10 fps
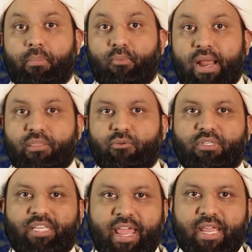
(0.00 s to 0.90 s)
but rather
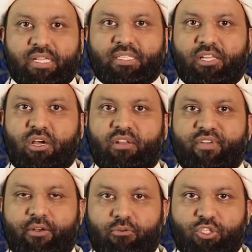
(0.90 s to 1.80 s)
it takes a lot of
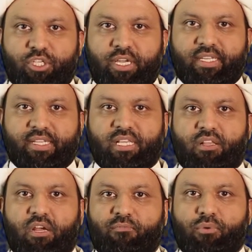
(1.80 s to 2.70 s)
energy, it takes a
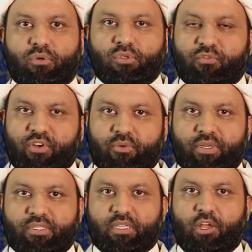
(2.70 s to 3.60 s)
lot of
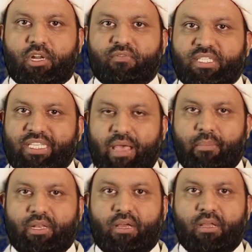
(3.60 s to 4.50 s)
perseverance, a lot of
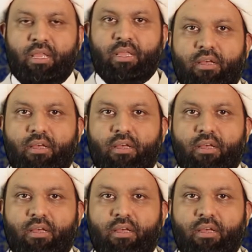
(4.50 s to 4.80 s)
stamina,